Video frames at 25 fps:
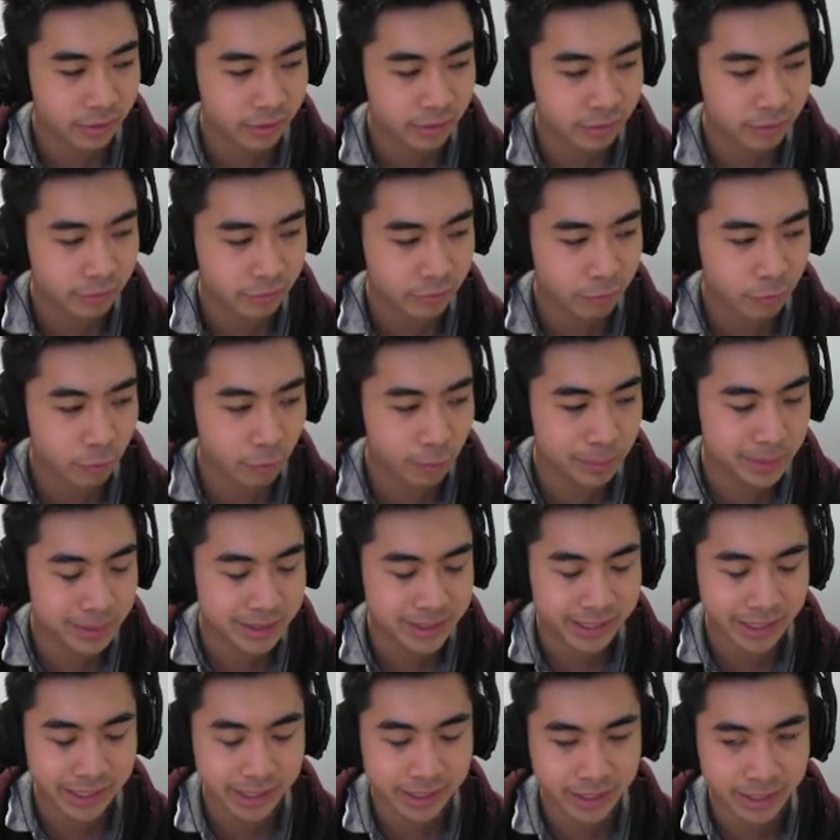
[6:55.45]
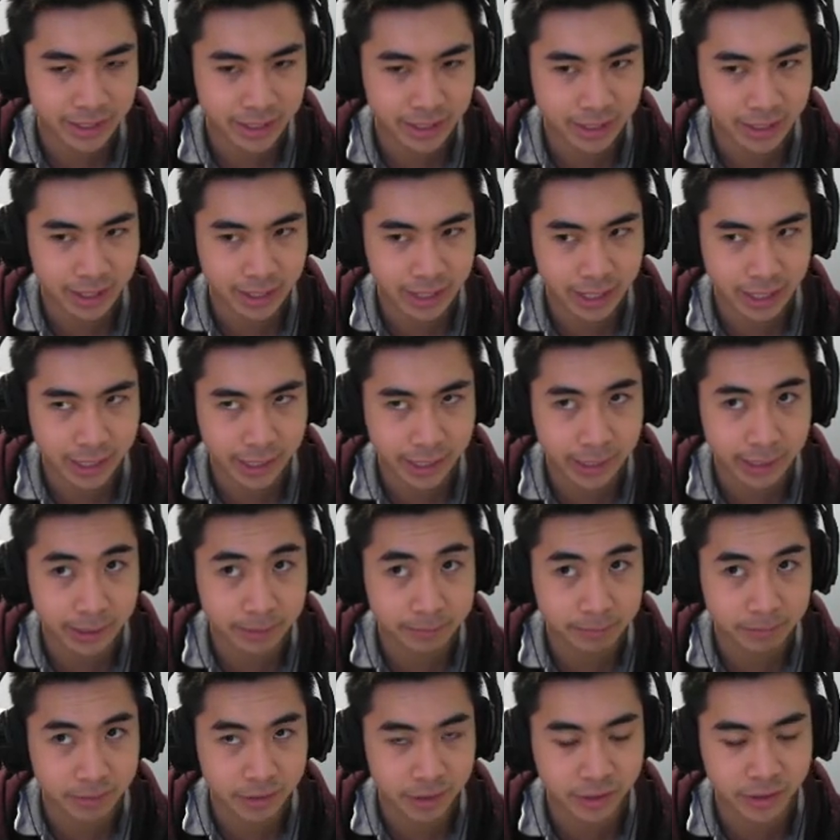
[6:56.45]
for particularly like,
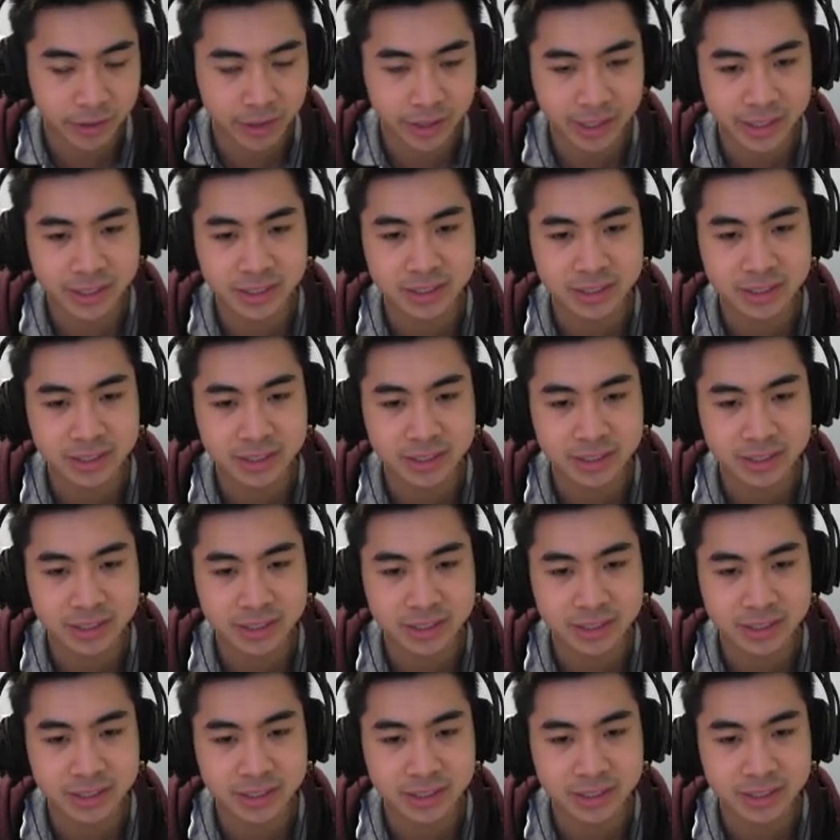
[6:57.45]
like